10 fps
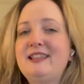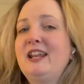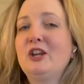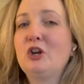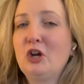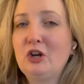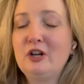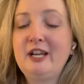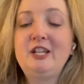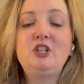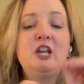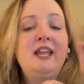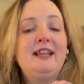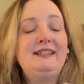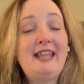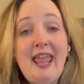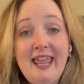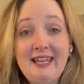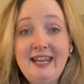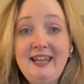that encourage
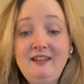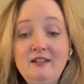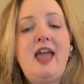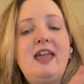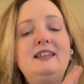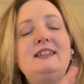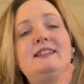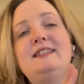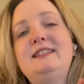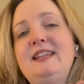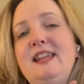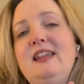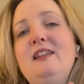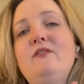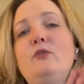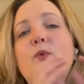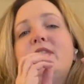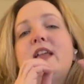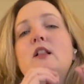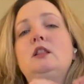tanning and deceive with
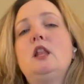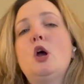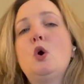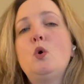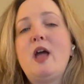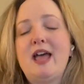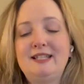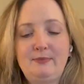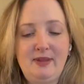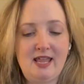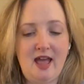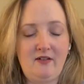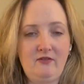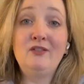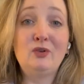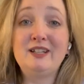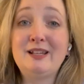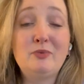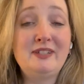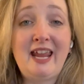a low SPF. For
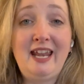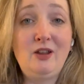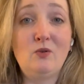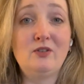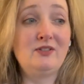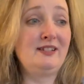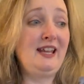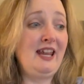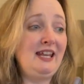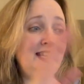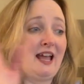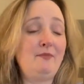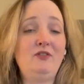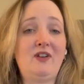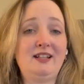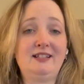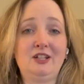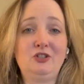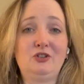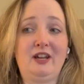example, tanning oils. Anytime you find
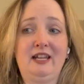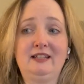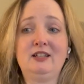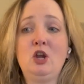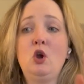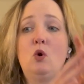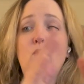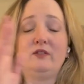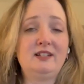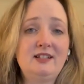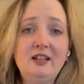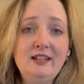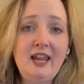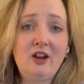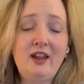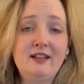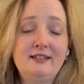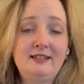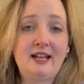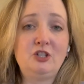sunscreens or in the sun care
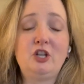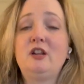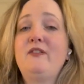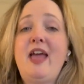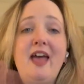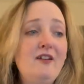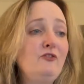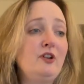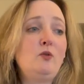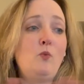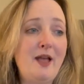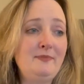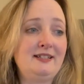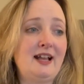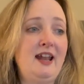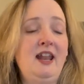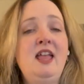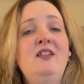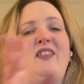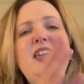section of every website,
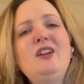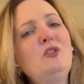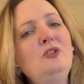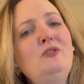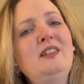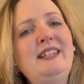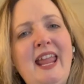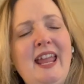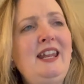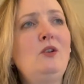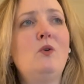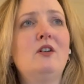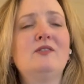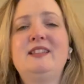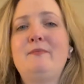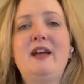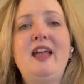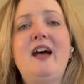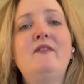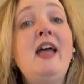they include the tanning oils that might
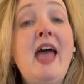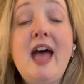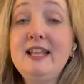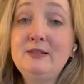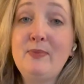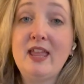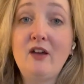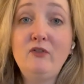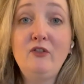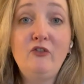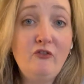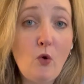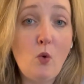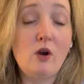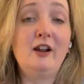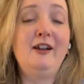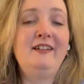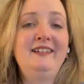have SPF of four.